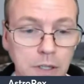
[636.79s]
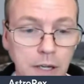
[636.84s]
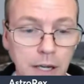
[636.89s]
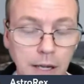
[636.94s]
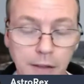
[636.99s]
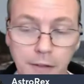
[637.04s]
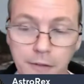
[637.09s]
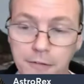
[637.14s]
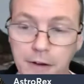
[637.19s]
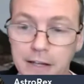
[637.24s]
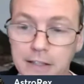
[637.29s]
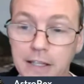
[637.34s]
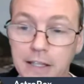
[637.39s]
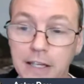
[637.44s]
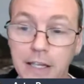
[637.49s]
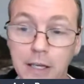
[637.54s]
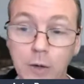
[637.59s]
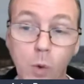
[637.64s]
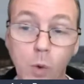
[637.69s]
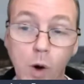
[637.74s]
And the fact that
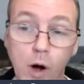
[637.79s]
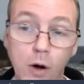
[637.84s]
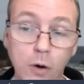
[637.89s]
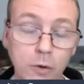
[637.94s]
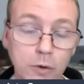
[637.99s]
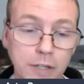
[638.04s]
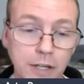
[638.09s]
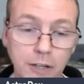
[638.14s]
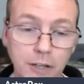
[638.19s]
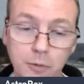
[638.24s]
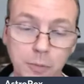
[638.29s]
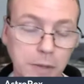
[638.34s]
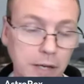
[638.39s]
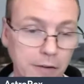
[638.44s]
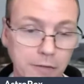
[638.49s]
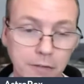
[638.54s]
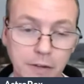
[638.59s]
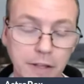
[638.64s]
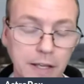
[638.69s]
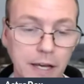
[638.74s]
he won't tells me
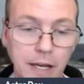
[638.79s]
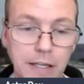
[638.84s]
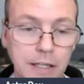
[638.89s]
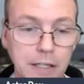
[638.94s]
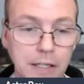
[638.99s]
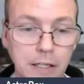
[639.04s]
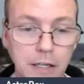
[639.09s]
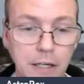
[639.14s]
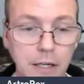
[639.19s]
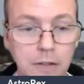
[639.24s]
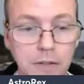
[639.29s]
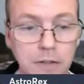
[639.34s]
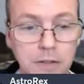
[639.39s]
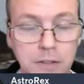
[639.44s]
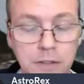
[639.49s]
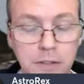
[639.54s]
everything I need to know.